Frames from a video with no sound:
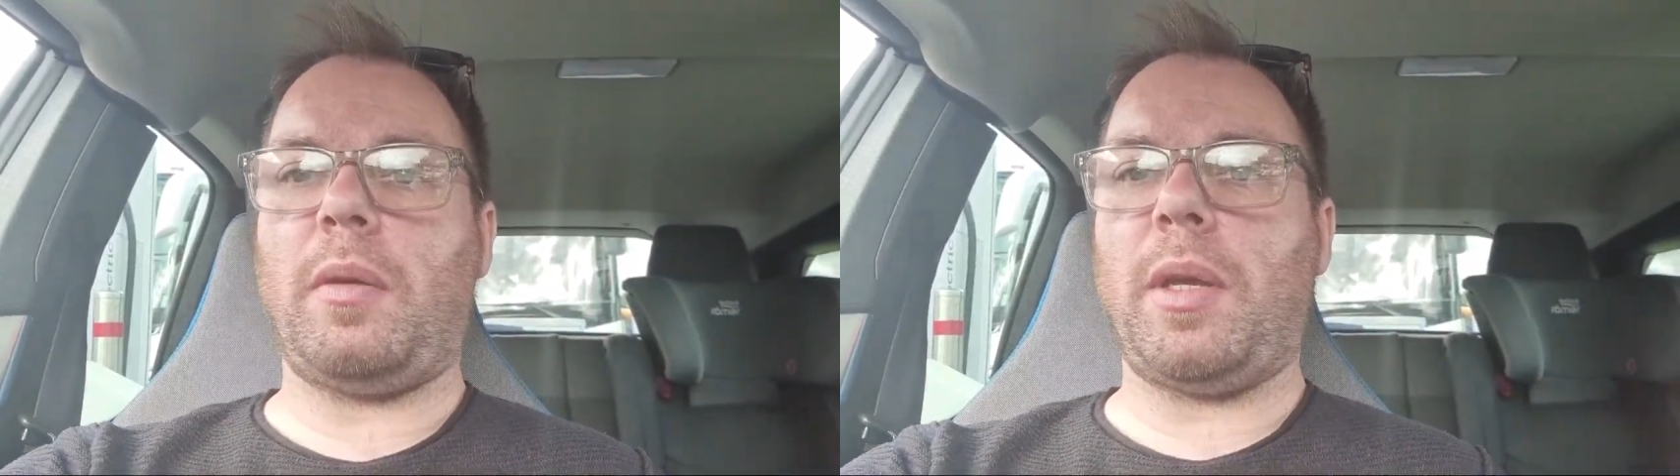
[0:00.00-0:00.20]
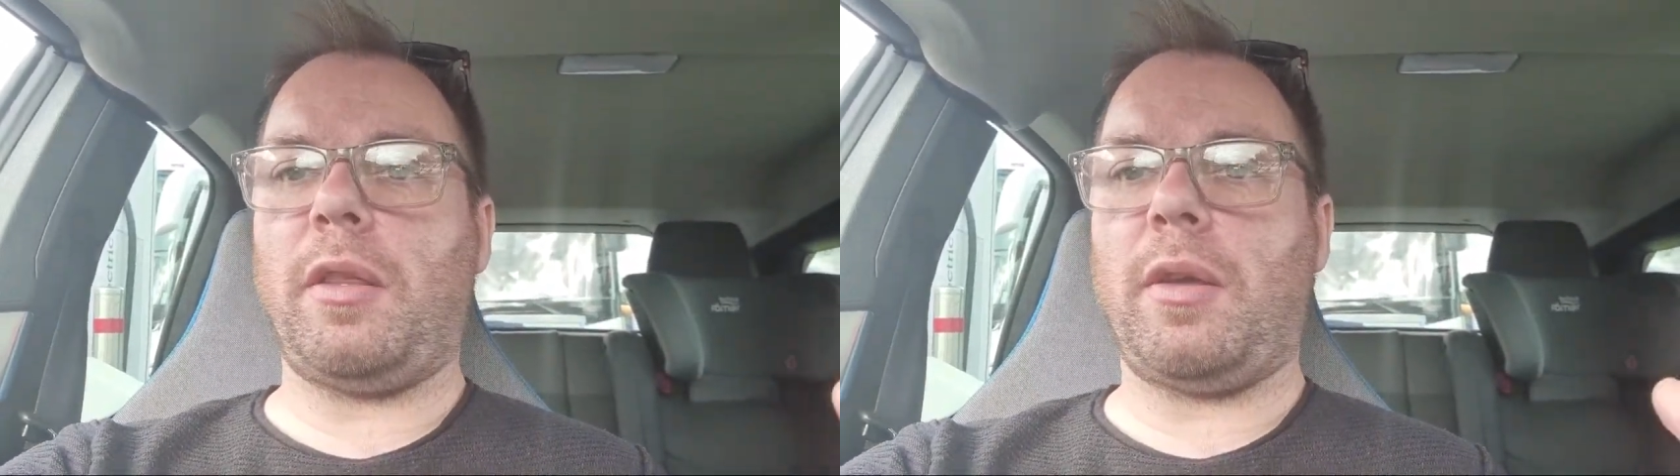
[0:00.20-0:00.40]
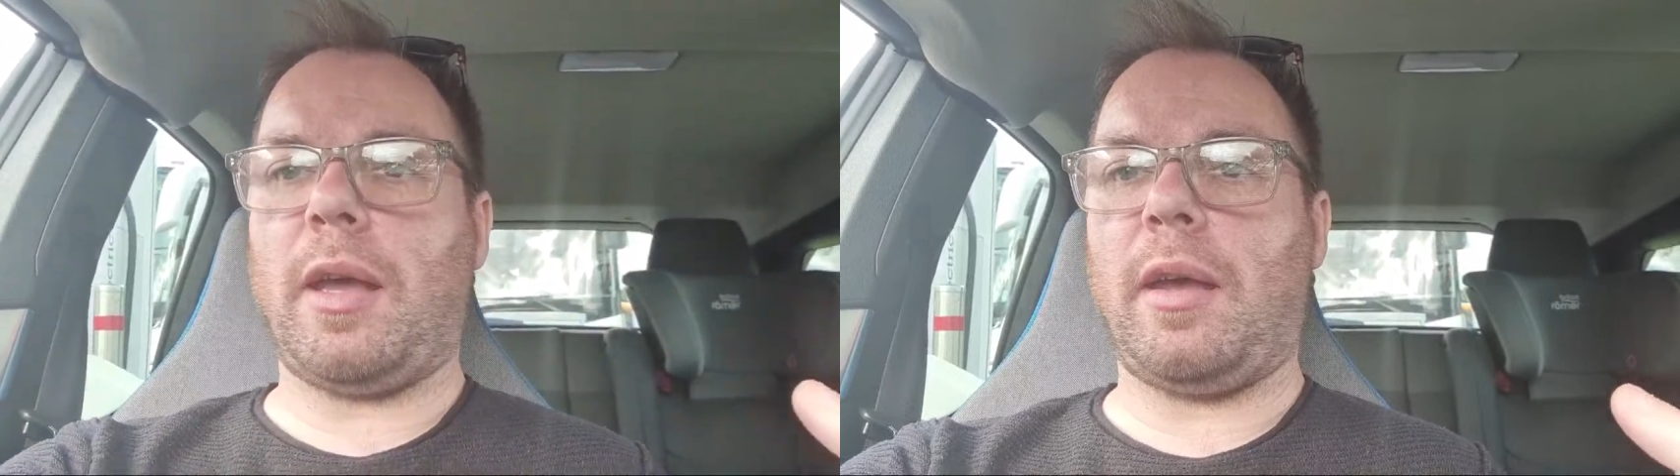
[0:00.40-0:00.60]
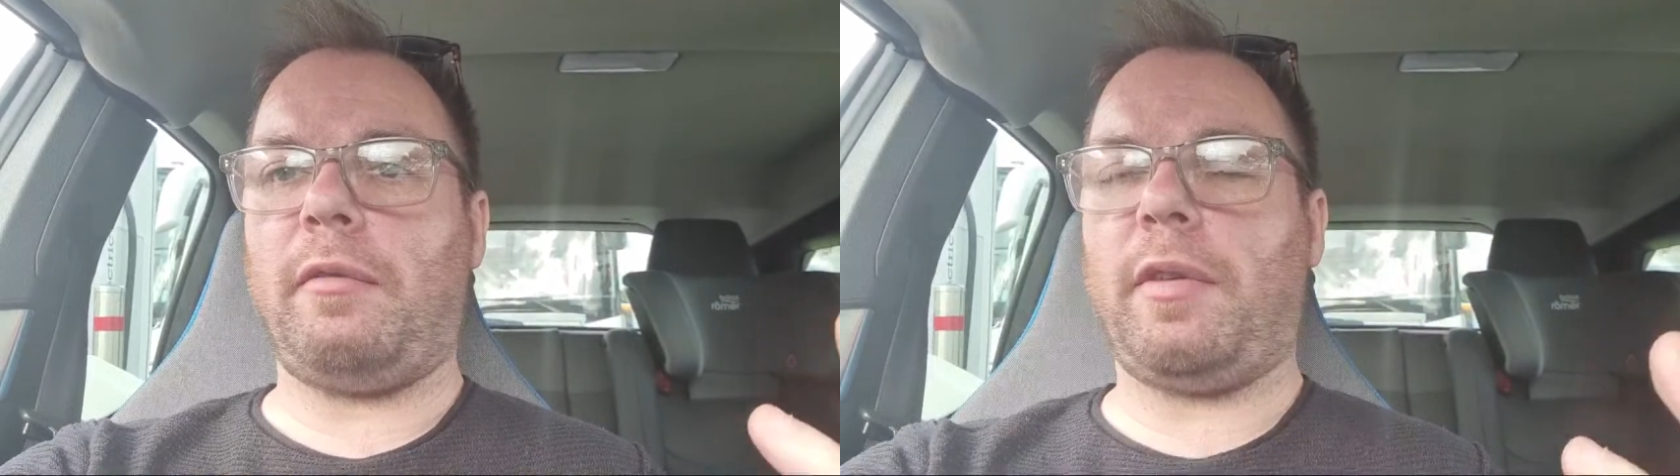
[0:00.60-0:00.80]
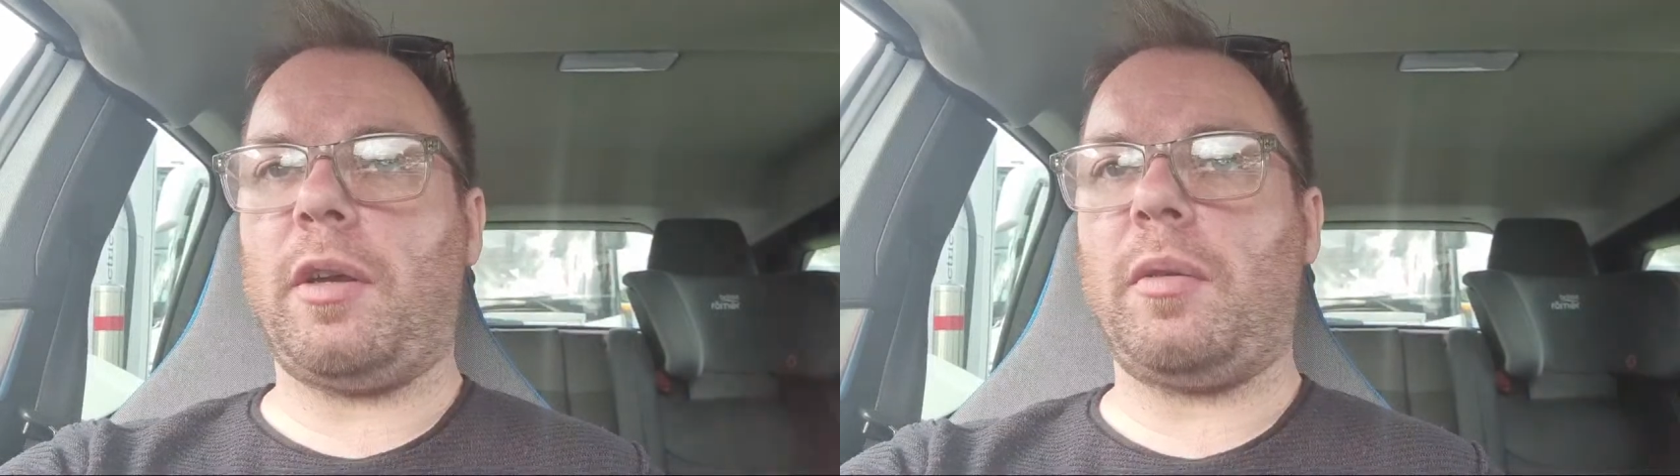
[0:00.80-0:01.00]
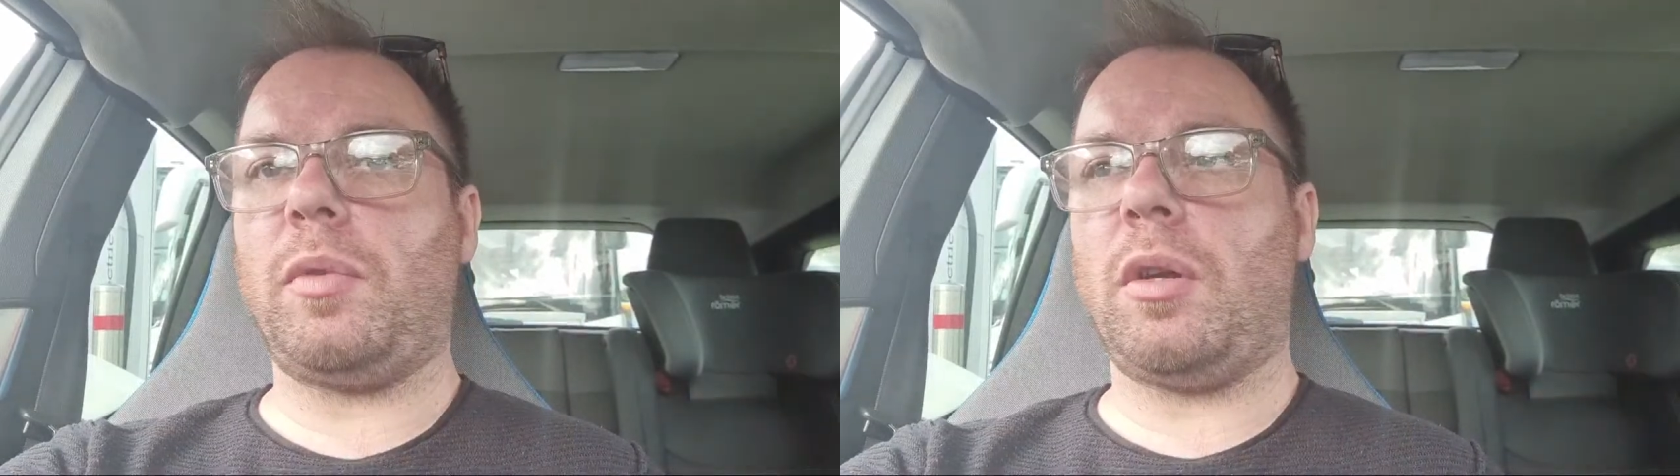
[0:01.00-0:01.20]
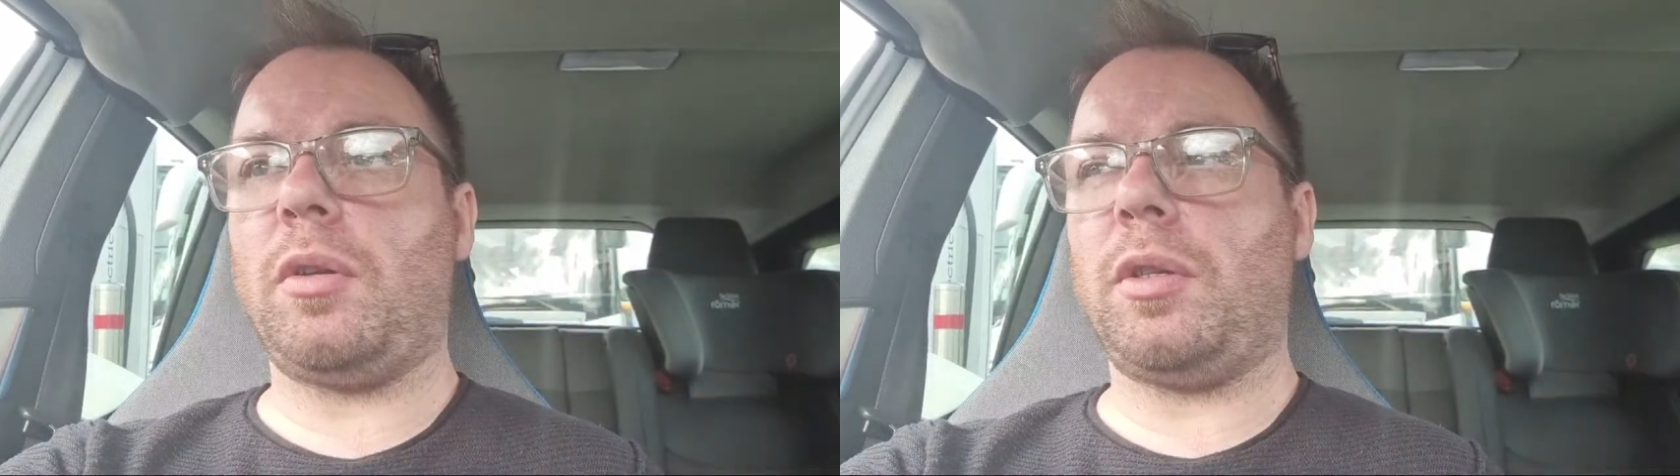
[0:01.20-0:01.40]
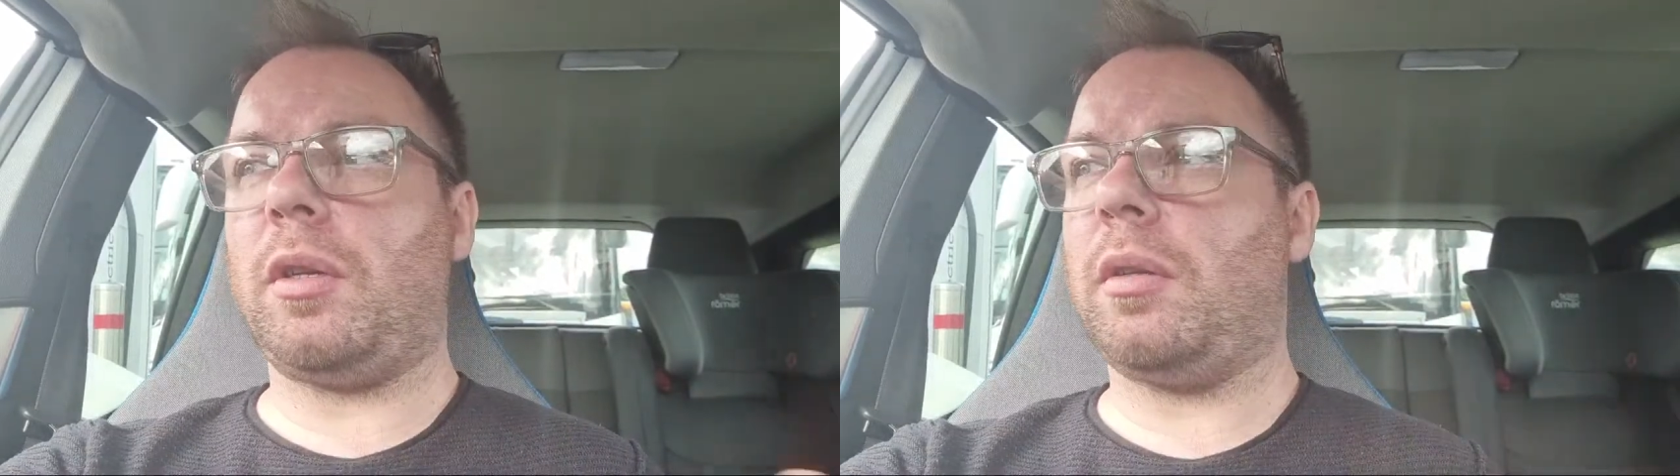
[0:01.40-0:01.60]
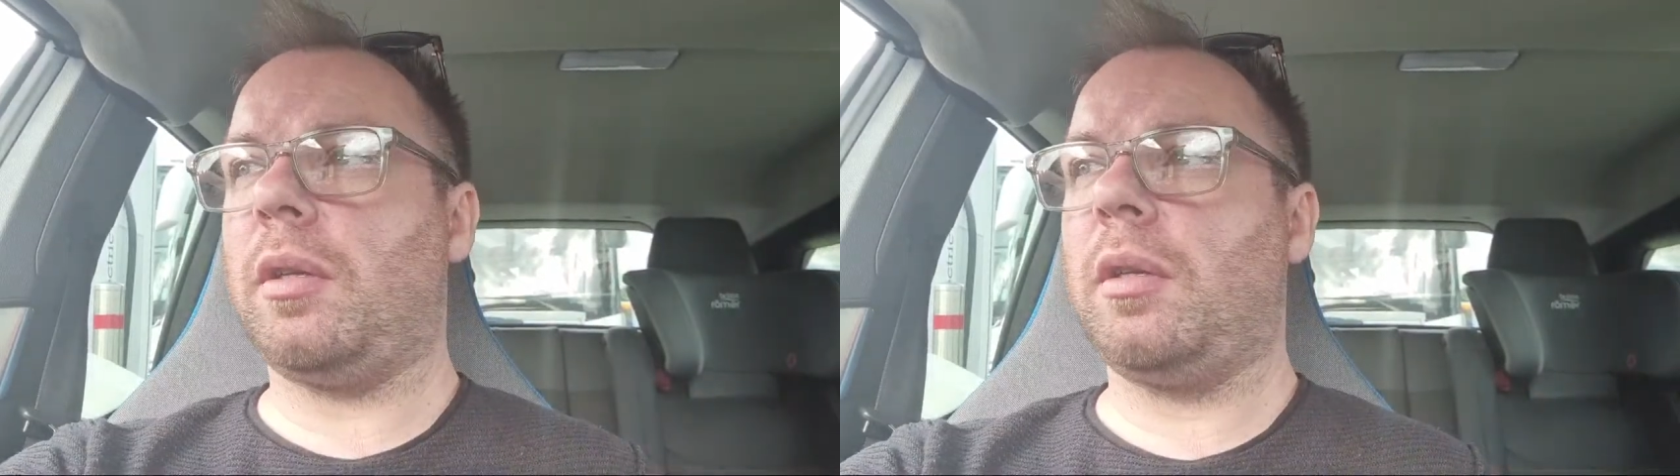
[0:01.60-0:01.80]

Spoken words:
me that have home charging.